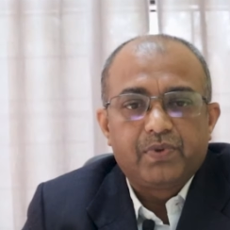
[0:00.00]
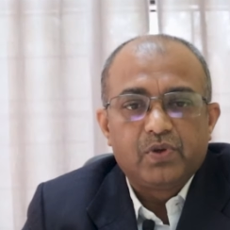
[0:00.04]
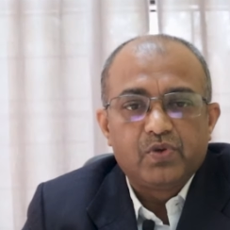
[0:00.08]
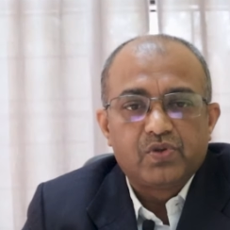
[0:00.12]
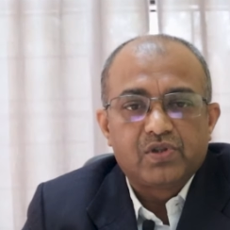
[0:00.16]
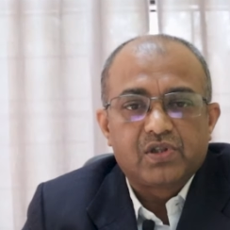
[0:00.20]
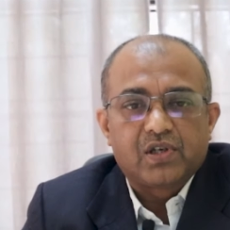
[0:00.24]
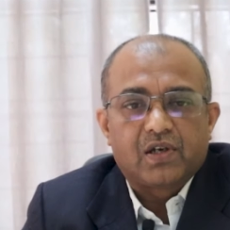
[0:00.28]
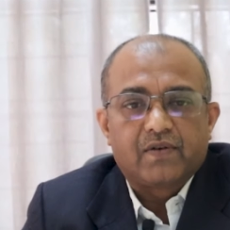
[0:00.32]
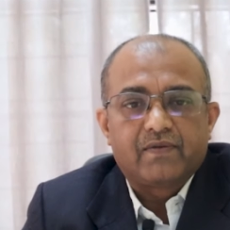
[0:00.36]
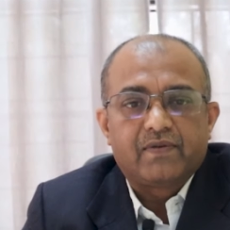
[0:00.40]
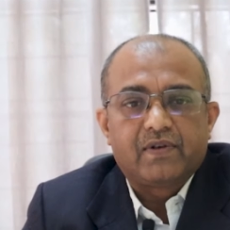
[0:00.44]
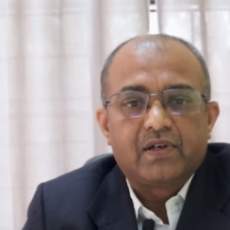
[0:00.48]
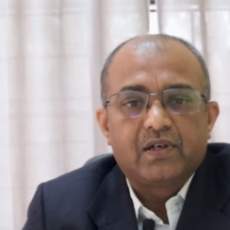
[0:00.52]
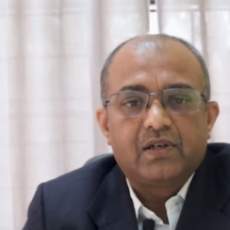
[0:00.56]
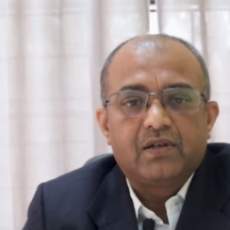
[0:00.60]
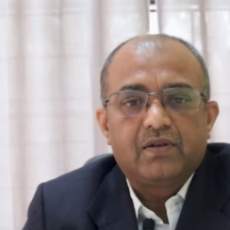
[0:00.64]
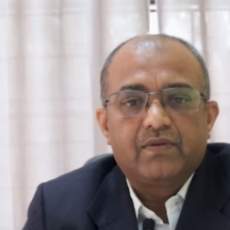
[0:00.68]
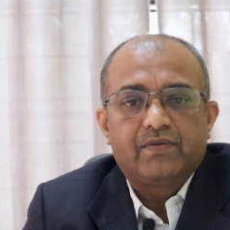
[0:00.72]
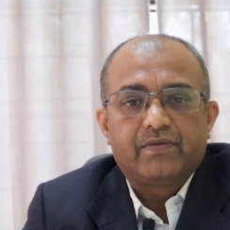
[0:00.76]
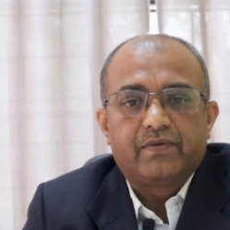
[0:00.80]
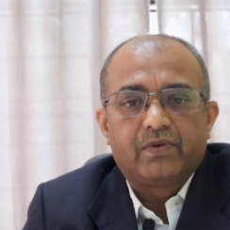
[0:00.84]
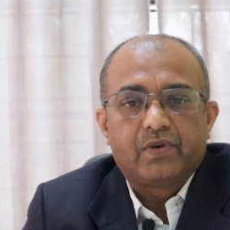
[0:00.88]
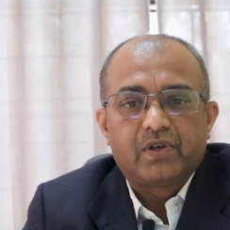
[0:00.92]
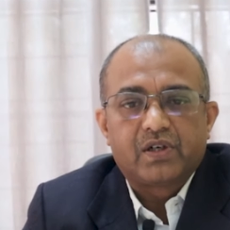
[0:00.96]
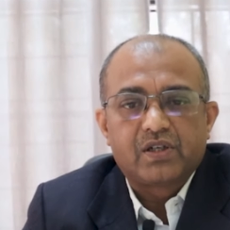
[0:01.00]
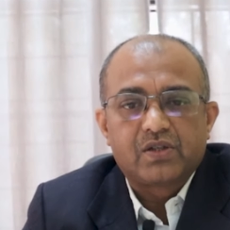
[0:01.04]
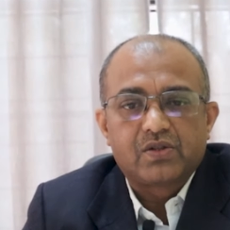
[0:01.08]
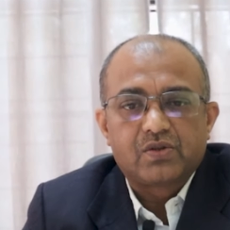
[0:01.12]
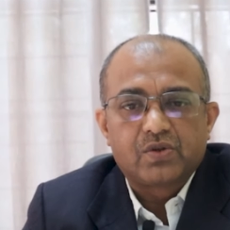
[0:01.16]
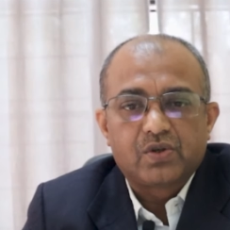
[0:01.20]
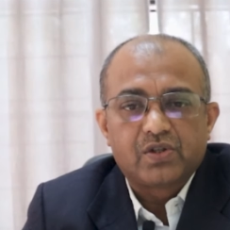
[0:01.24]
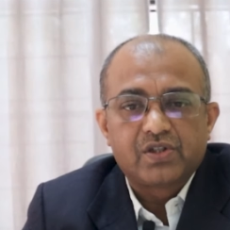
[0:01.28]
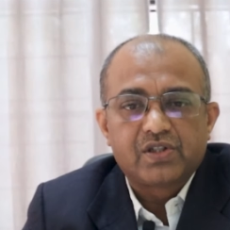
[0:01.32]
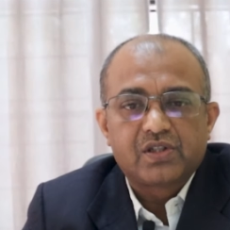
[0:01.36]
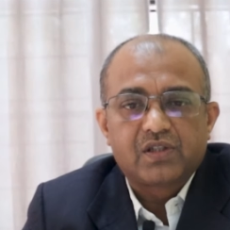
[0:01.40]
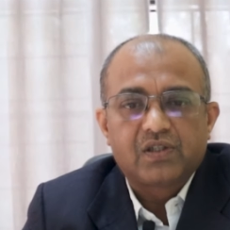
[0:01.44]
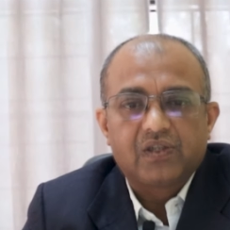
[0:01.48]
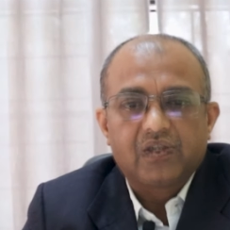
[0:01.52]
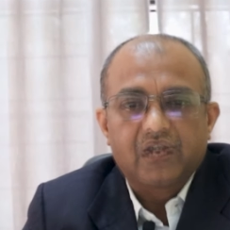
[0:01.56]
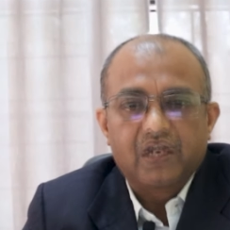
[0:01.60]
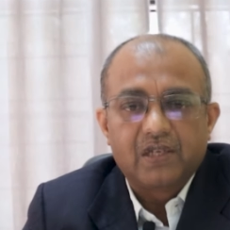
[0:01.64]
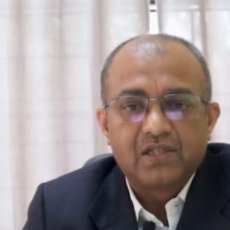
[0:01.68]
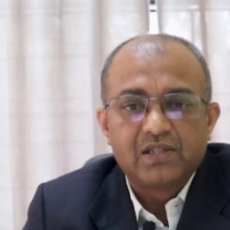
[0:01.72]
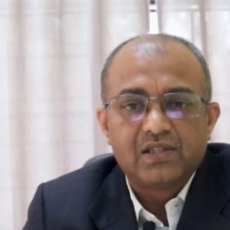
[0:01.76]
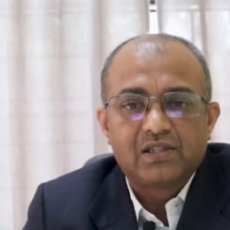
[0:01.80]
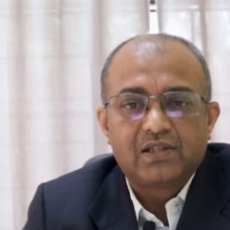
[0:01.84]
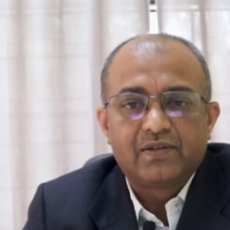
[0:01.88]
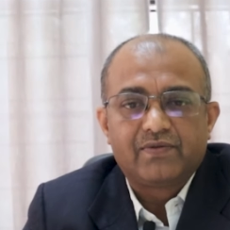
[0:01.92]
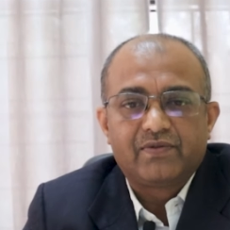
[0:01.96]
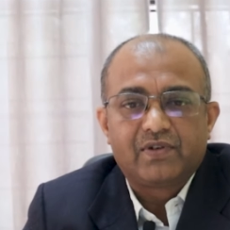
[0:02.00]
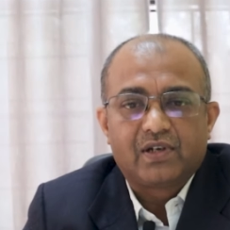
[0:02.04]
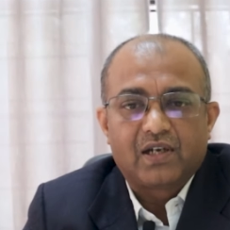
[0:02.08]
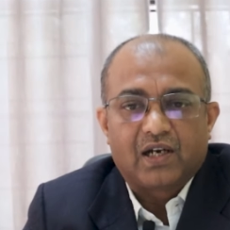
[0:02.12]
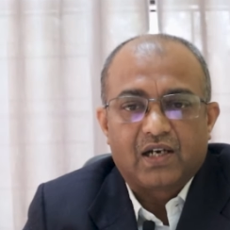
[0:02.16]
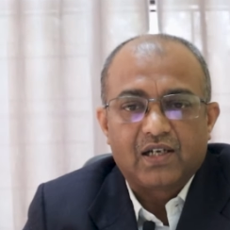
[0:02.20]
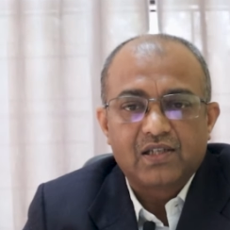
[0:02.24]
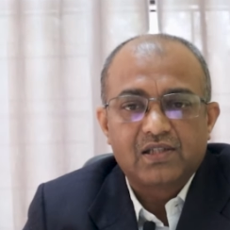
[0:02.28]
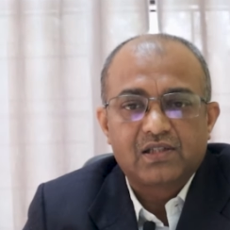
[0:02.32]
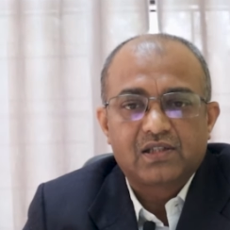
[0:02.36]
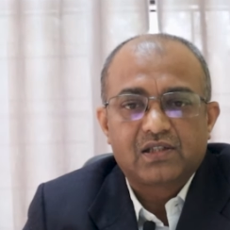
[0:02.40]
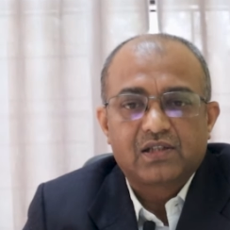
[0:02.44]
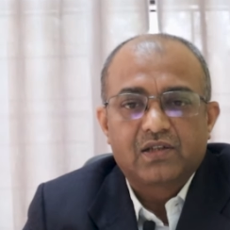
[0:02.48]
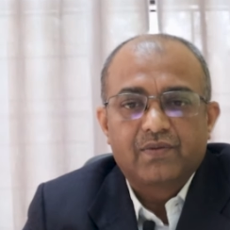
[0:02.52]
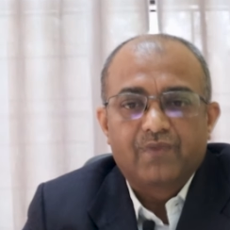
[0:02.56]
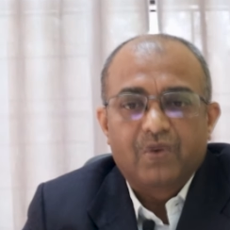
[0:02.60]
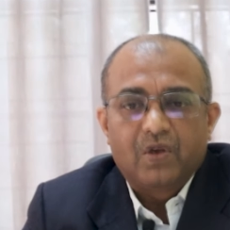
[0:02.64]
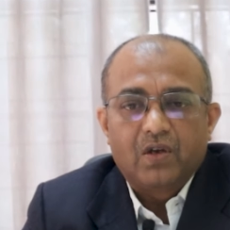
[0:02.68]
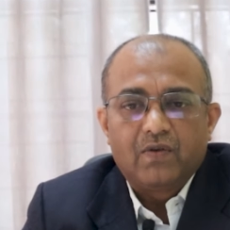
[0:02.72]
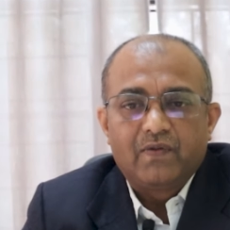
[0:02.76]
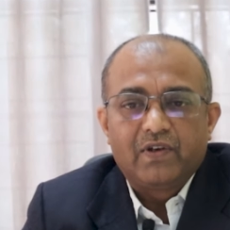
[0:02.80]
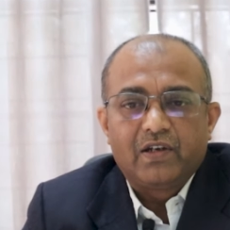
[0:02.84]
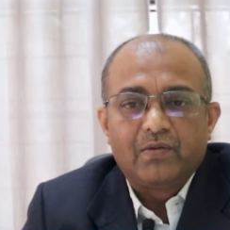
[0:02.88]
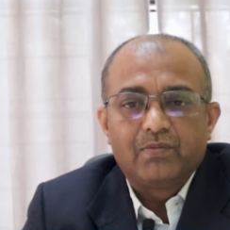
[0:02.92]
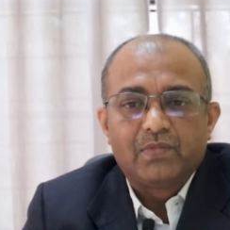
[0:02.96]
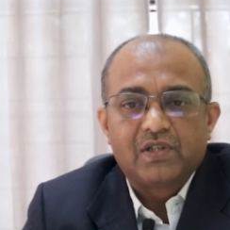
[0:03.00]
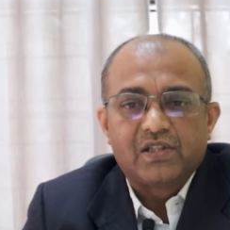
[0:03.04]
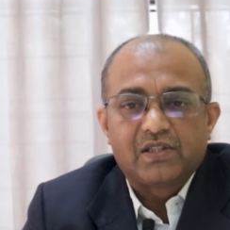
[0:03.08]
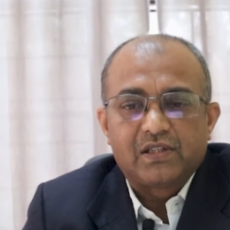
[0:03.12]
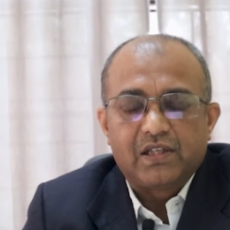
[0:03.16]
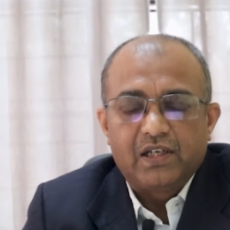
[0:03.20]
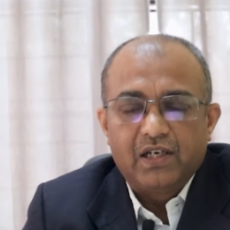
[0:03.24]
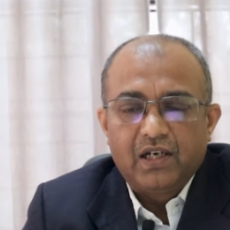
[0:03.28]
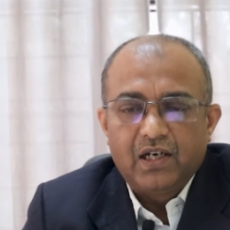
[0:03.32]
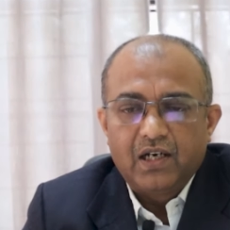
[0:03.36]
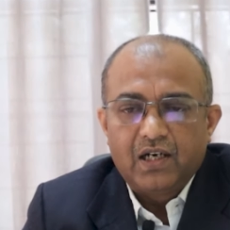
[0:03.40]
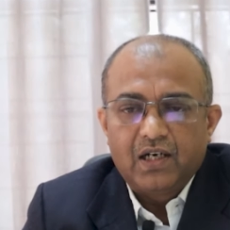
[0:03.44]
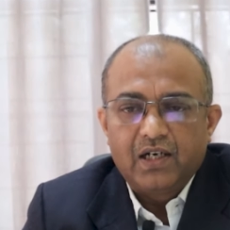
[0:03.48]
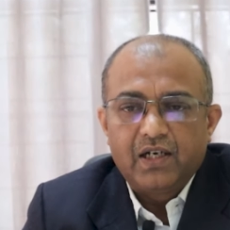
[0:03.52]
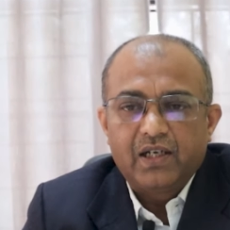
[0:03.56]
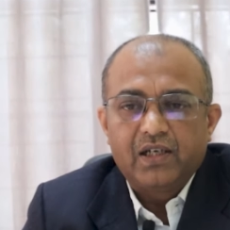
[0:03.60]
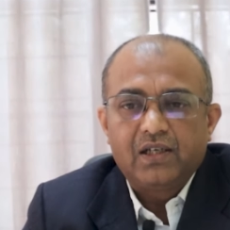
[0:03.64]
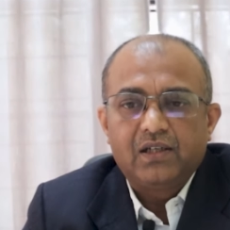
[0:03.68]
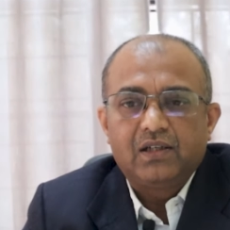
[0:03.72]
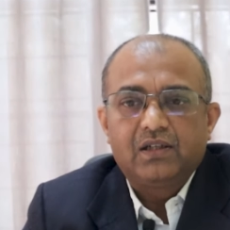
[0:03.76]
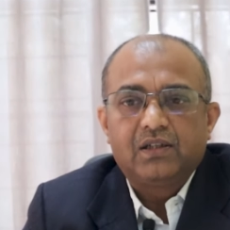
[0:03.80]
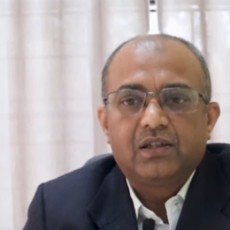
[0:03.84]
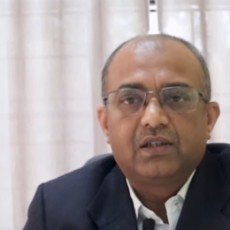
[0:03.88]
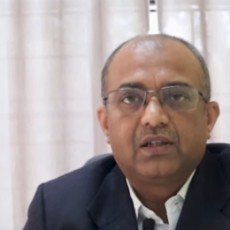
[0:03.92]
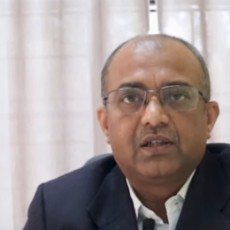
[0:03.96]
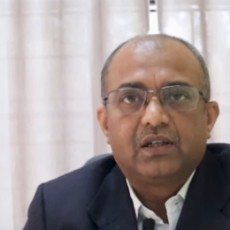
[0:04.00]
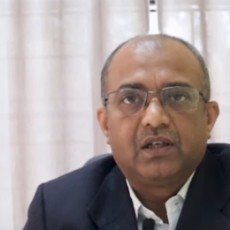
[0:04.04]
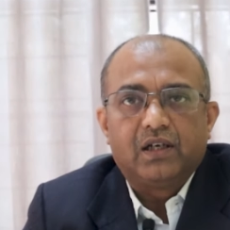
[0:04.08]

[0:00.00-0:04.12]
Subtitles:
GPU server for resource-intensive tasks involving machine learning,